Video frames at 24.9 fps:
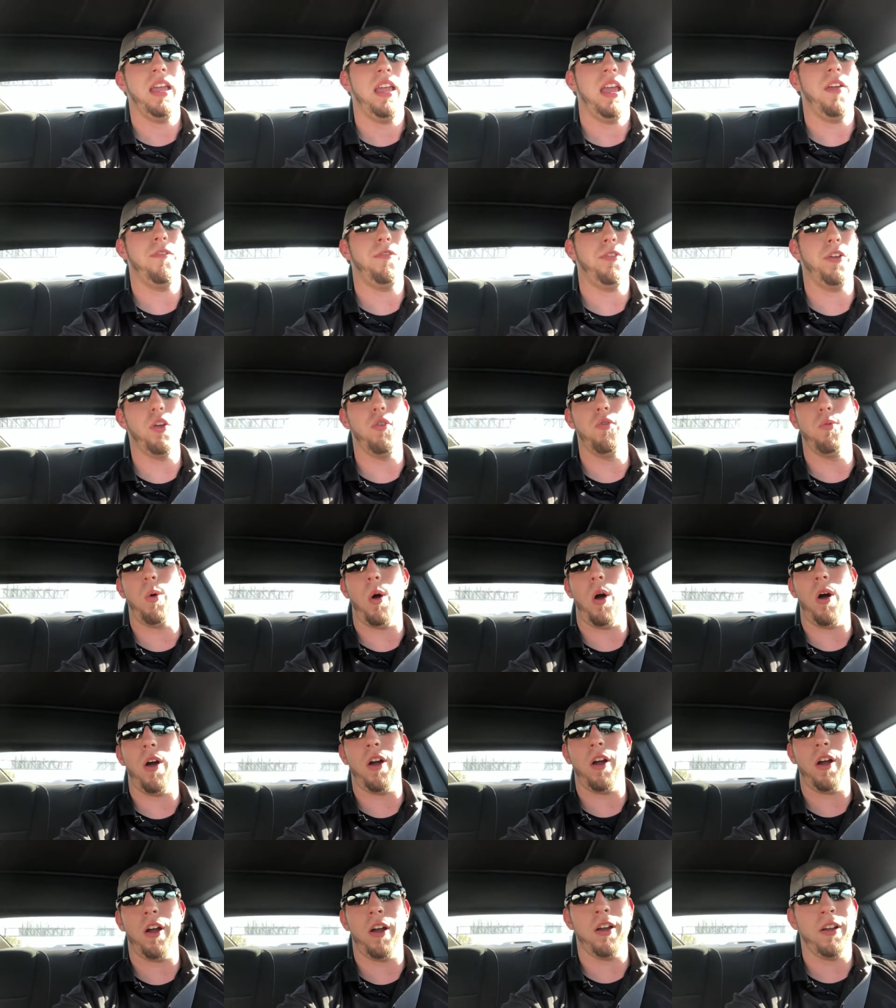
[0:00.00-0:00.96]
If you
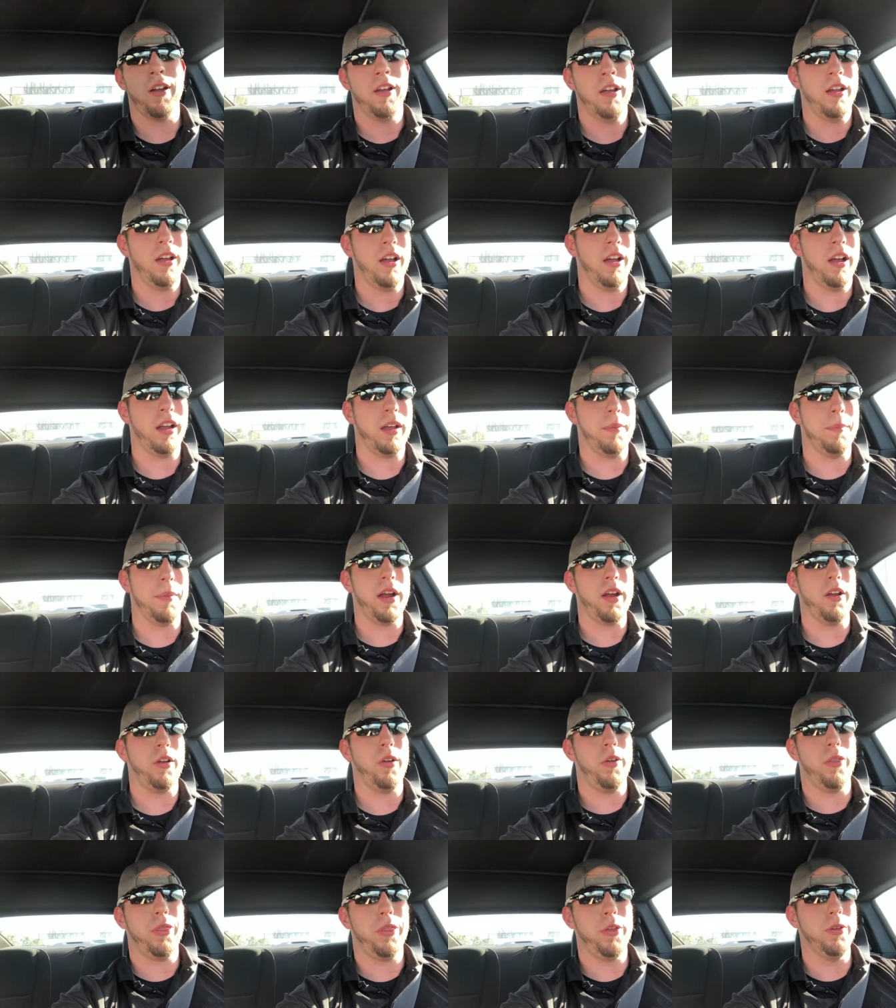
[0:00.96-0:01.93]
are a
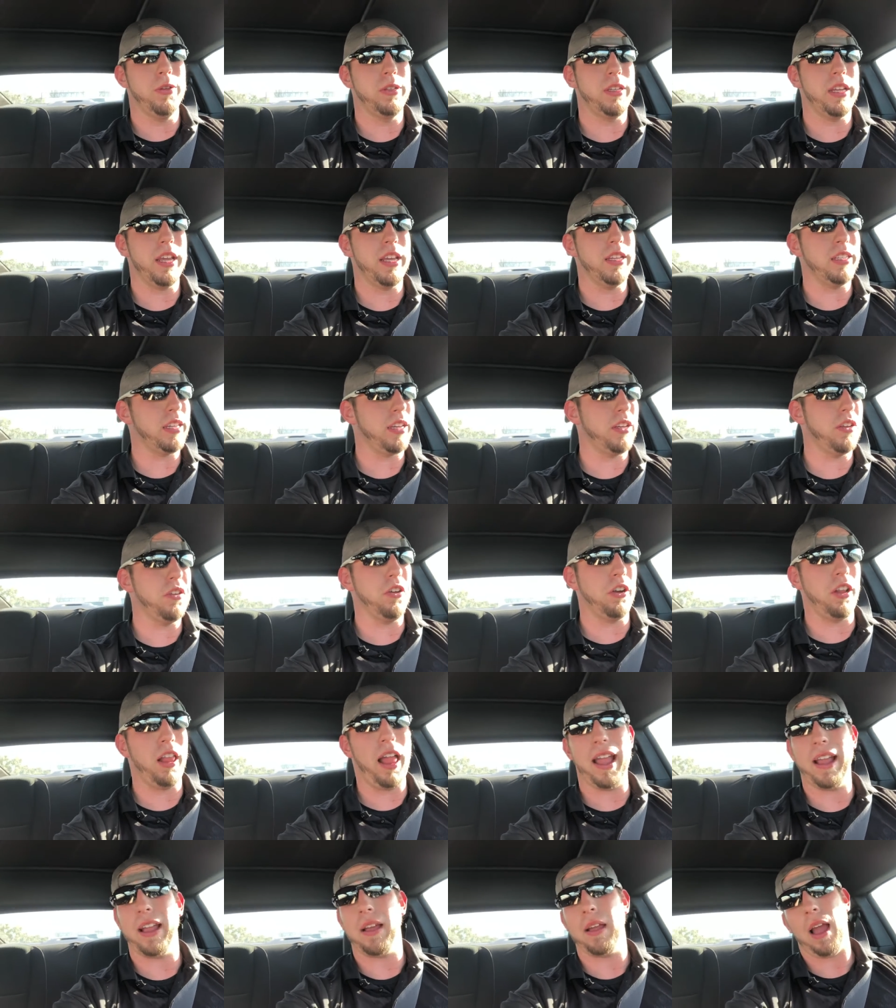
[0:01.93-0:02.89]
Camaro enthusiast and you're
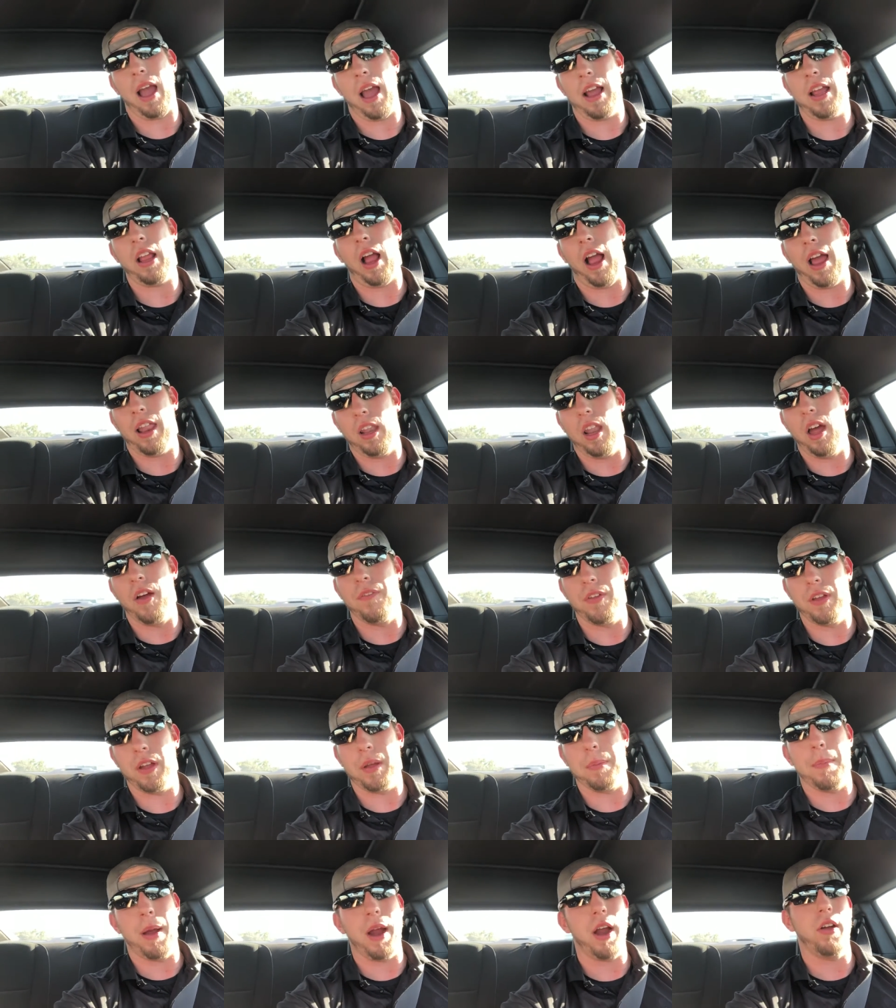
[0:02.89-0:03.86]
like, I love the
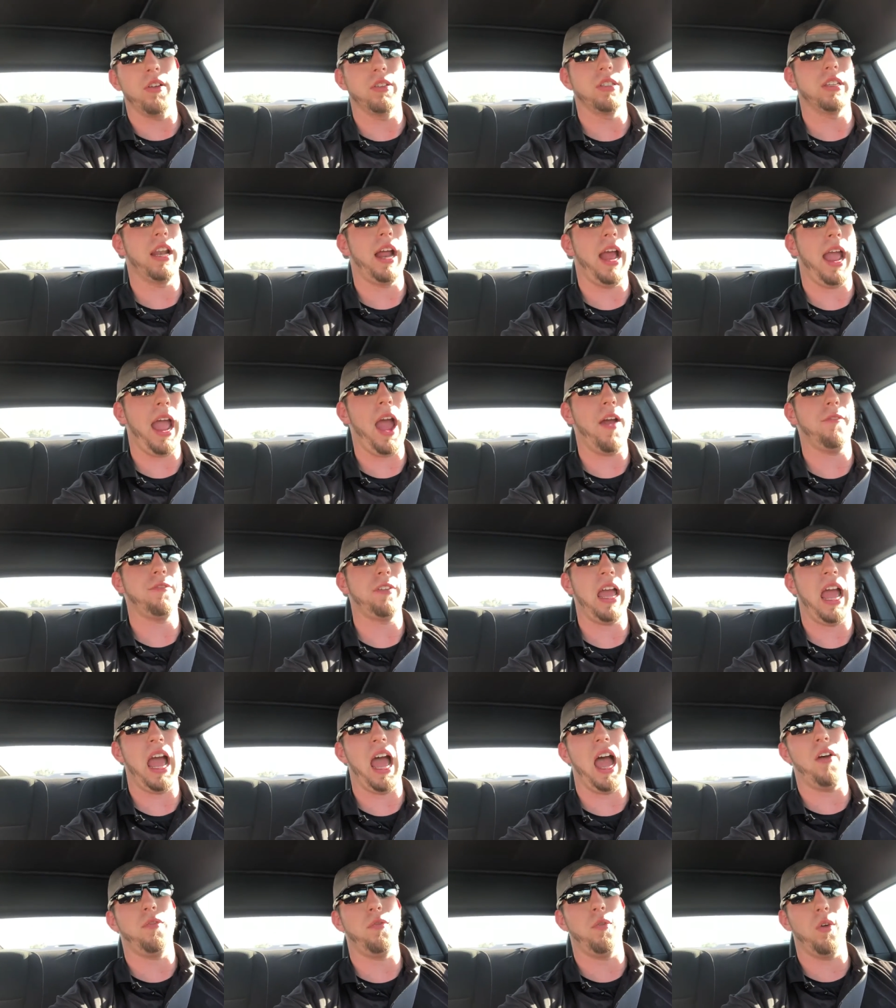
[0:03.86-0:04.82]
Camaros and I have to
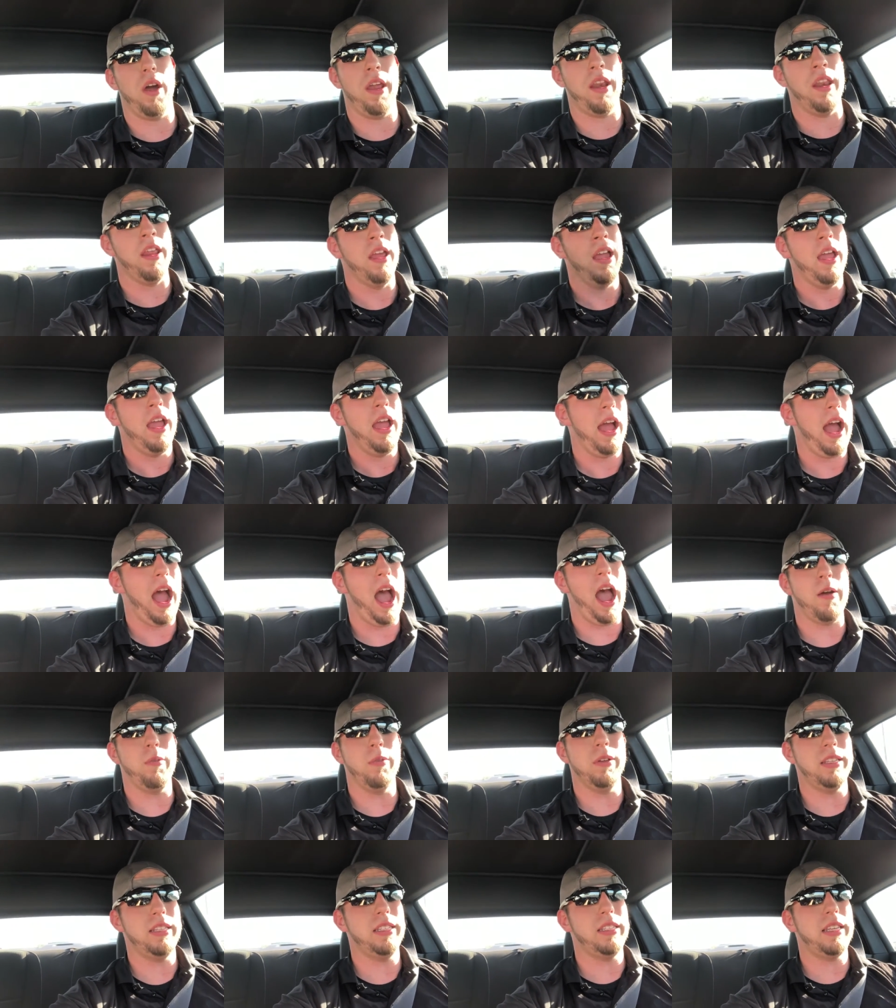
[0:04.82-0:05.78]
have one, I
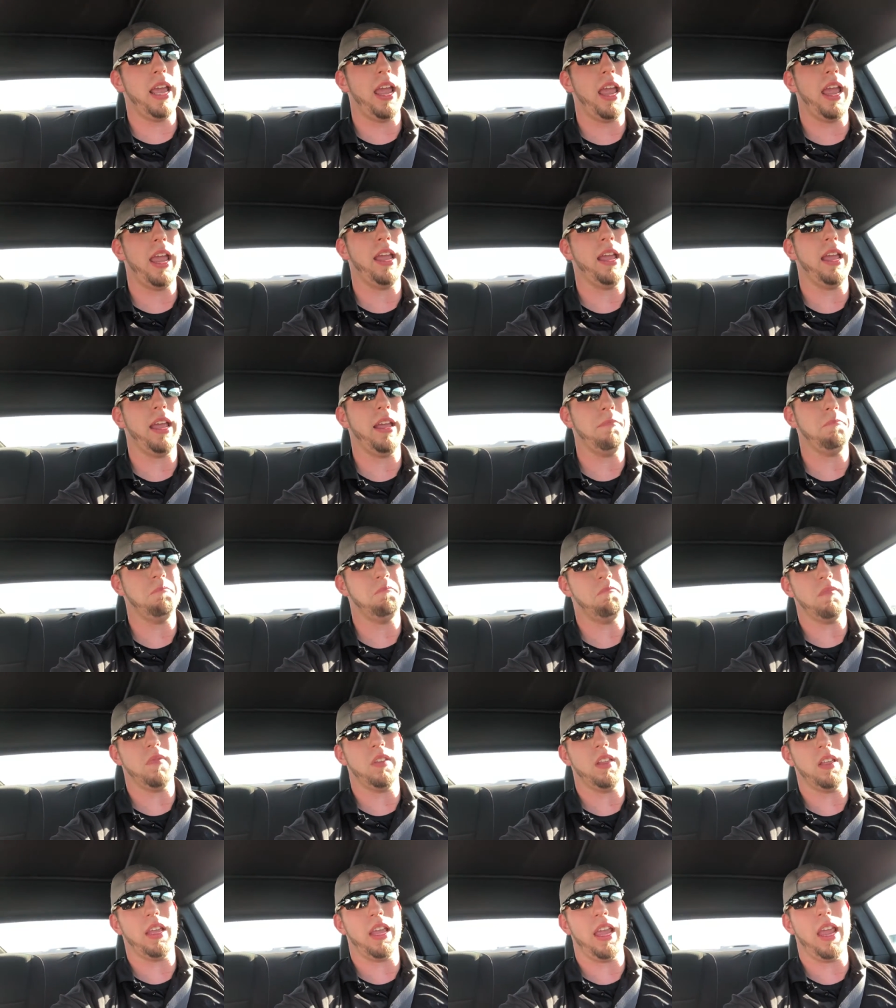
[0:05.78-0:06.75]
would say
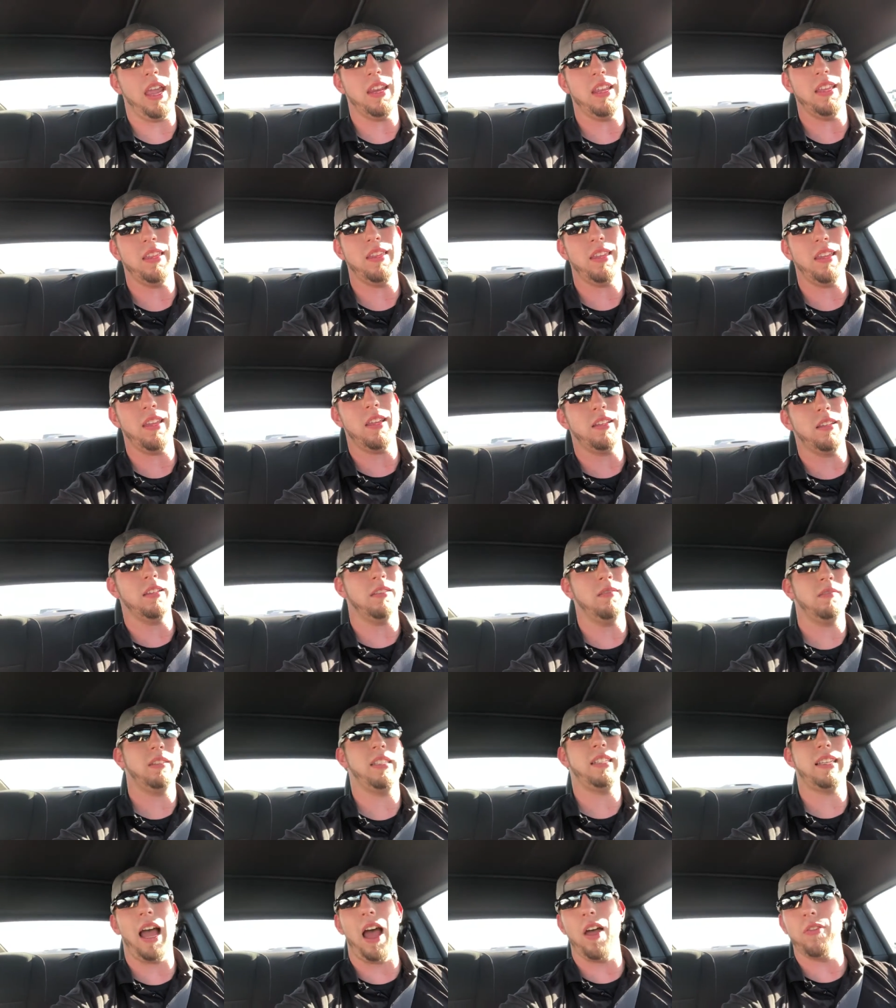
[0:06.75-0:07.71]
anything
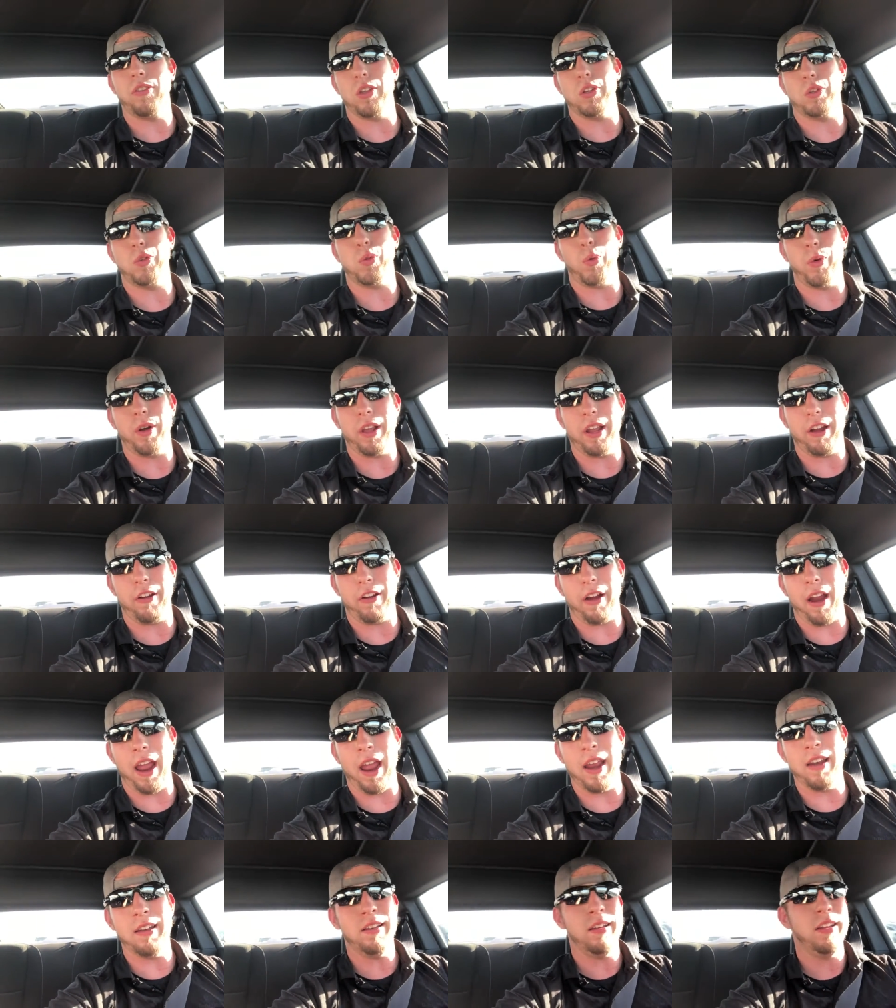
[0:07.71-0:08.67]
south of 20
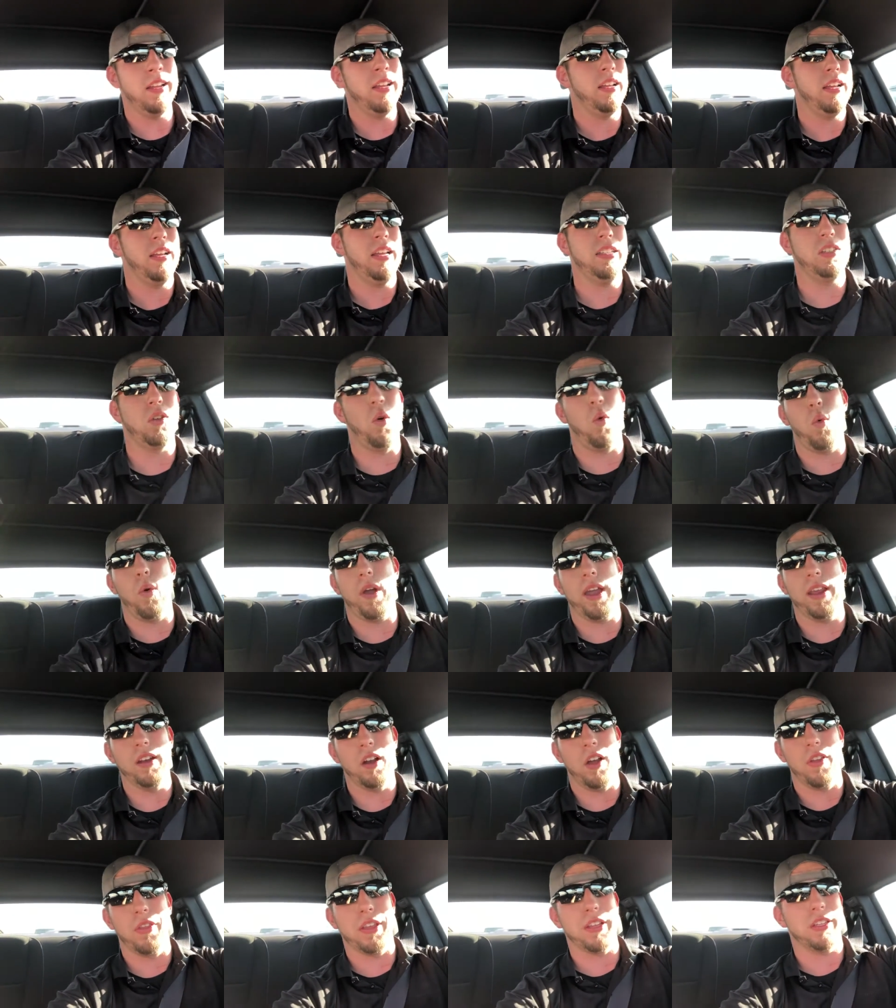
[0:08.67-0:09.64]
grand is a
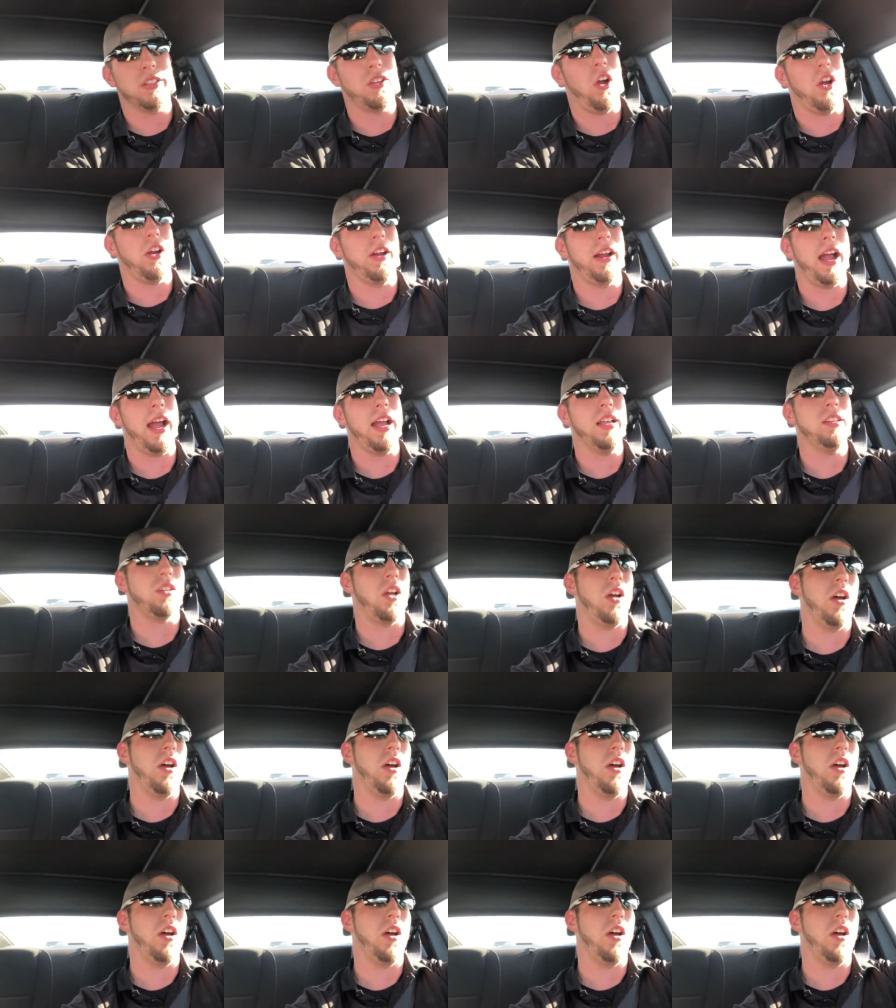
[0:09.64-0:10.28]
win on this car, guys.